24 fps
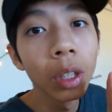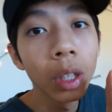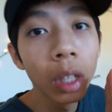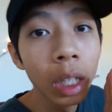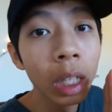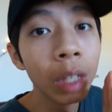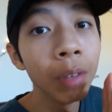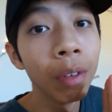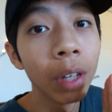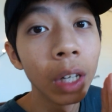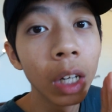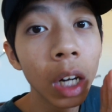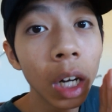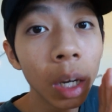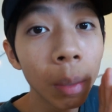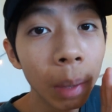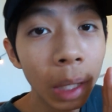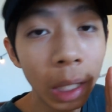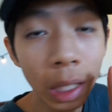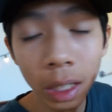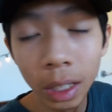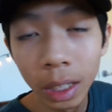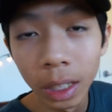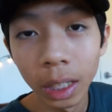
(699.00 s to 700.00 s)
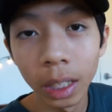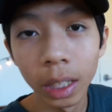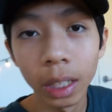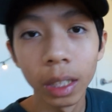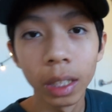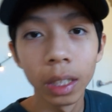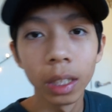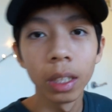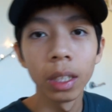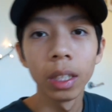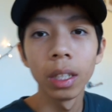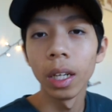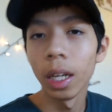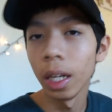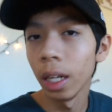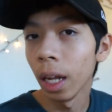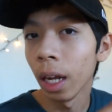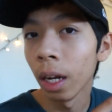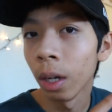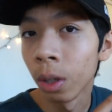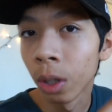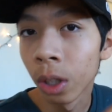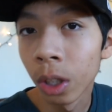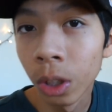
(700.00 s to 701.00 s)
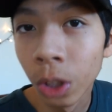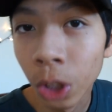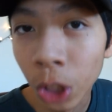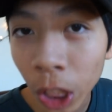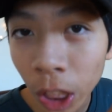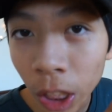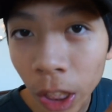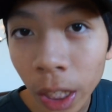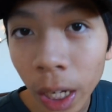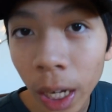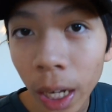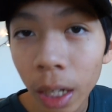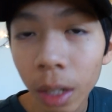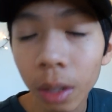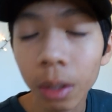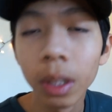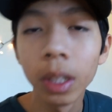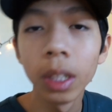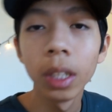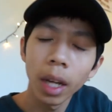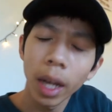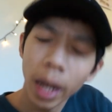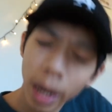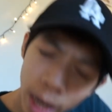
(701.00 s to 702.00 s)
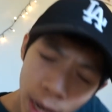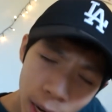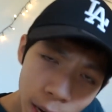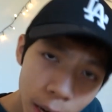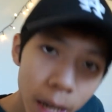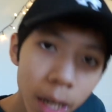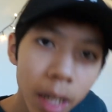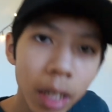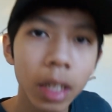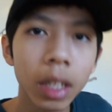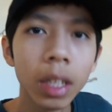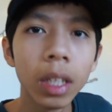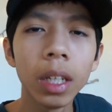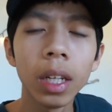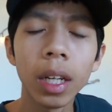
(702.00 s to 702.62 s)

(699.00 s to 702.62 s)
leave a comment and I'll go check it out. And,